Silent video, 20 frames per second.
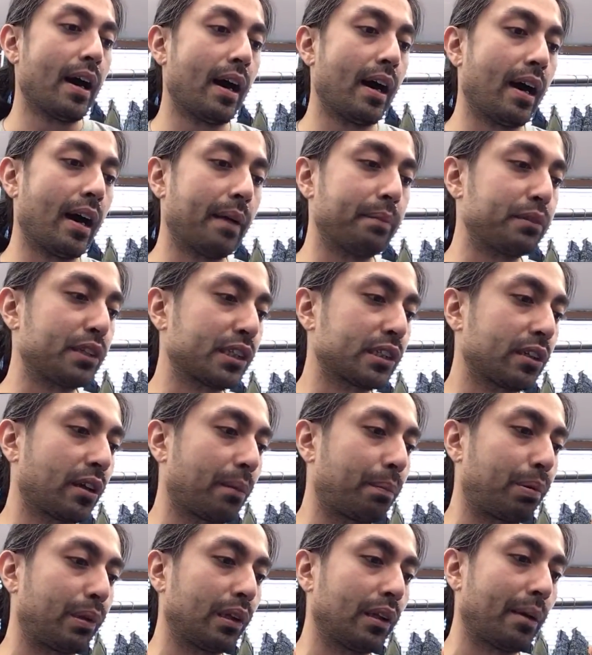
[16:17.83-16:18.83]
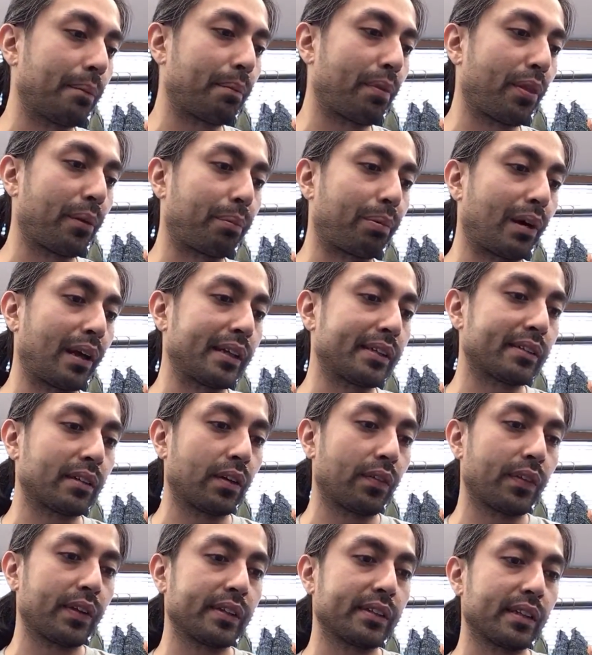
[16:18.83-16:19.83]
Uh, I'm just gonna pull up the price
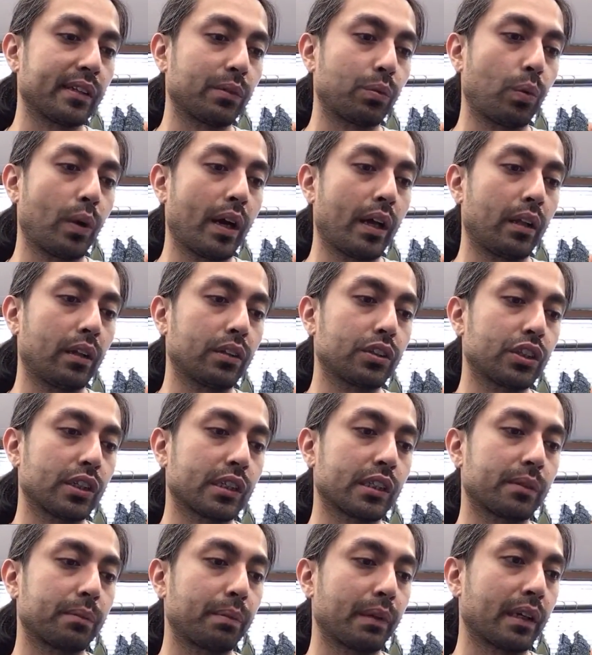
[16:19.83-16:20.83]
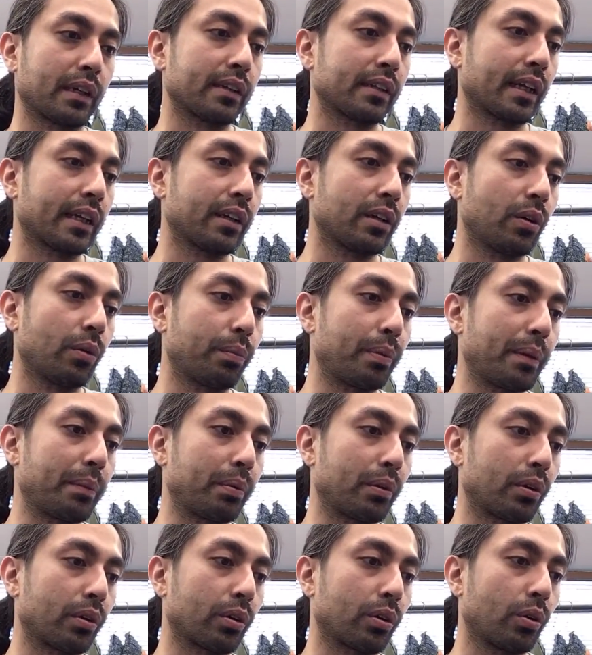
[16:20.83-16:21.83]
on these as well, just because I know
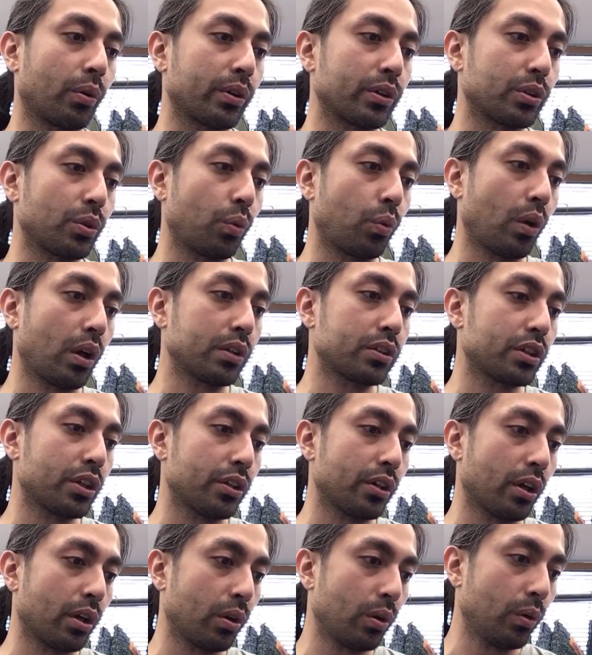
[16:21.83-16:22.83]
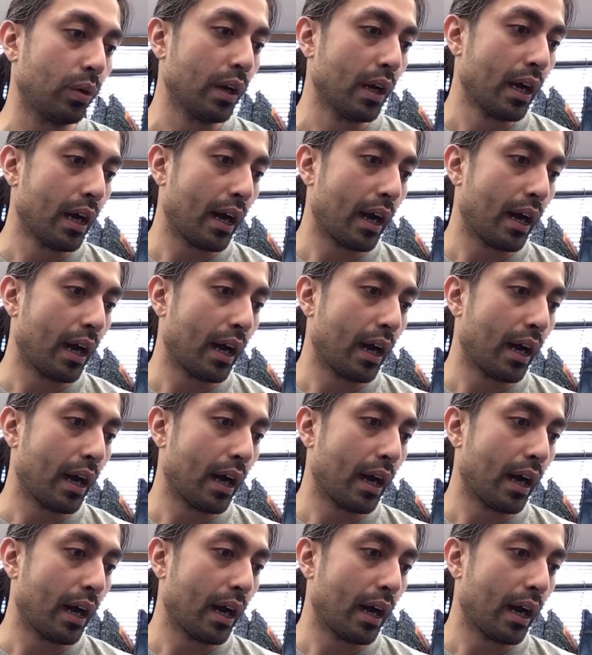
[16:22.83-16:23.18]
people are going to want to know.